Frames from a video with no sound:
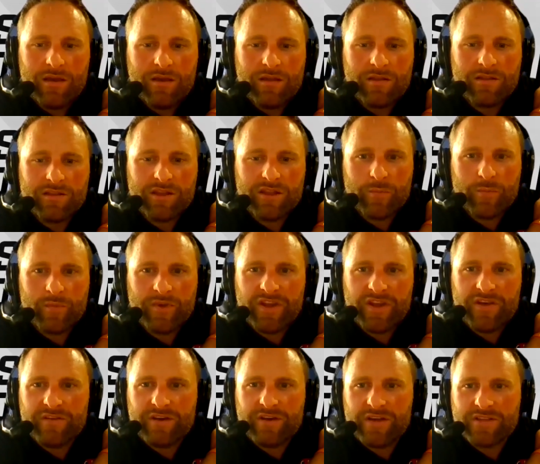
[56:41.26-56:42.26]
a little bit
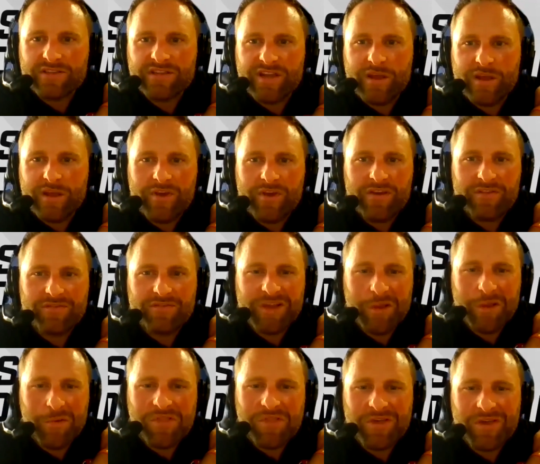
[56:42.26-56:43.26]
of a snippet of
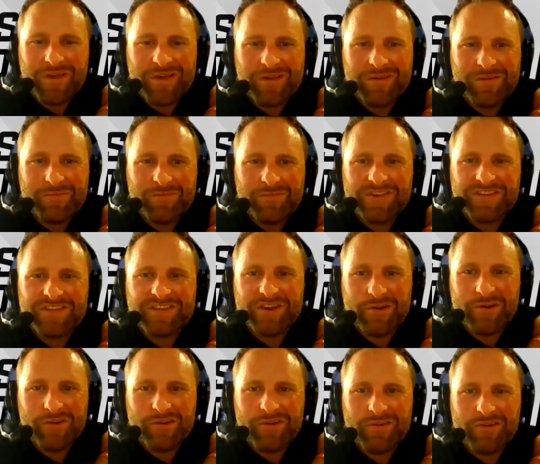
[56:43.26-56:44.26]
some of the
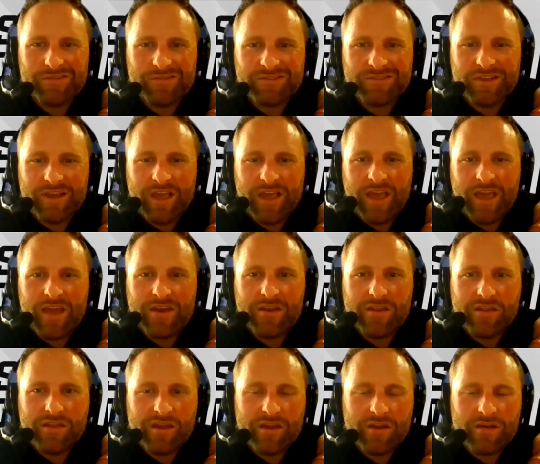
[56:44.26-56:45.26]
materials.
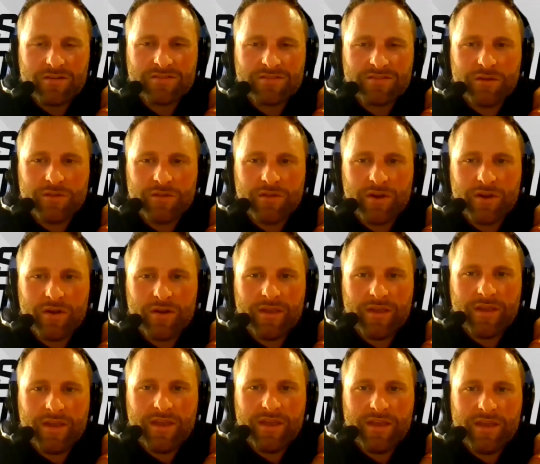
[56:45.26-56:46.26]
And there, so there
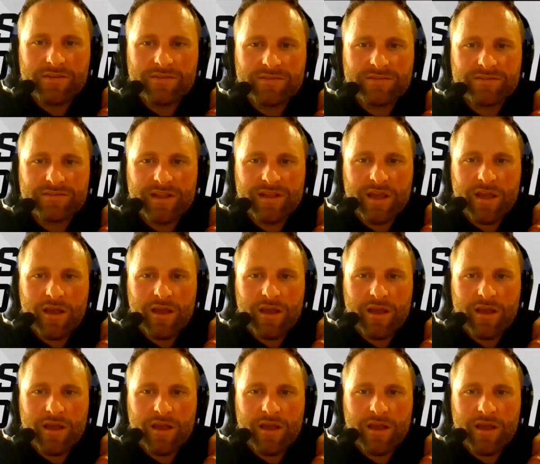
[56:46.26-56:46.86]
is.